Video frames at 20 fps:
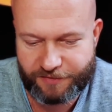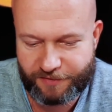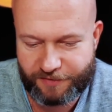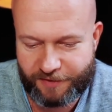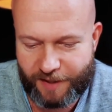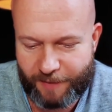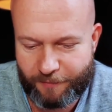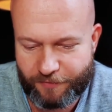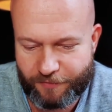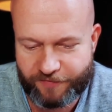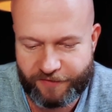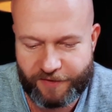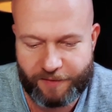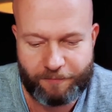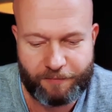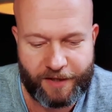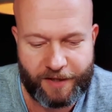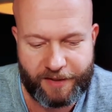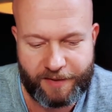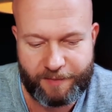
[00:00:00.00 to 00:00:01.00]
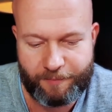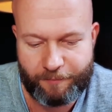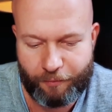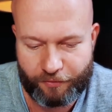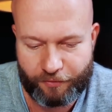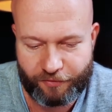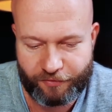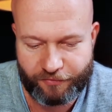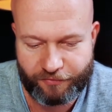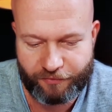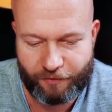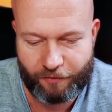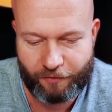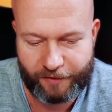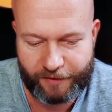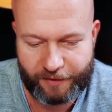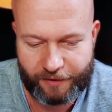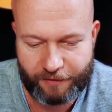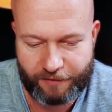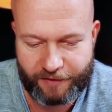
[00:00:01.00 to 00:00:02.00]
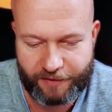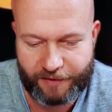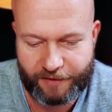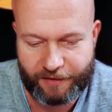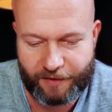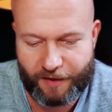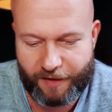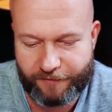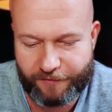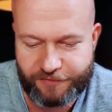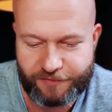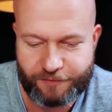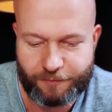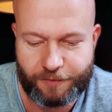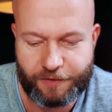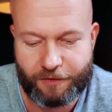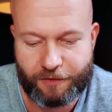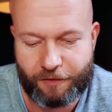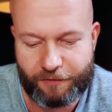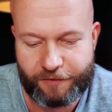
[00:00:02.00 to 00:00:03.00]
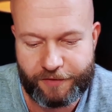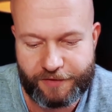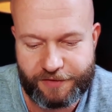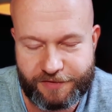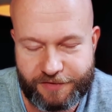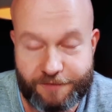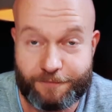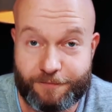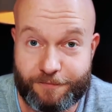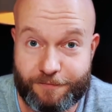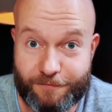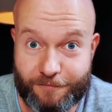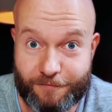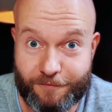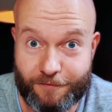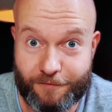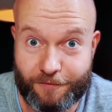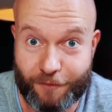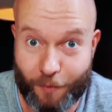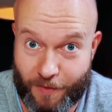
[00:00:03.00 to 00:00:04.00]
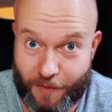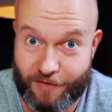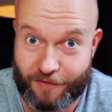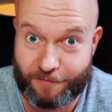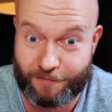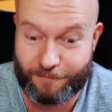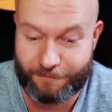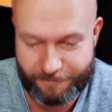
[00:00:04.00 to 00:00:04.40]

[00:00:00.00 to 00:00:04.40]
in the atmosphere play an important role in our daily lives. We call this the weather.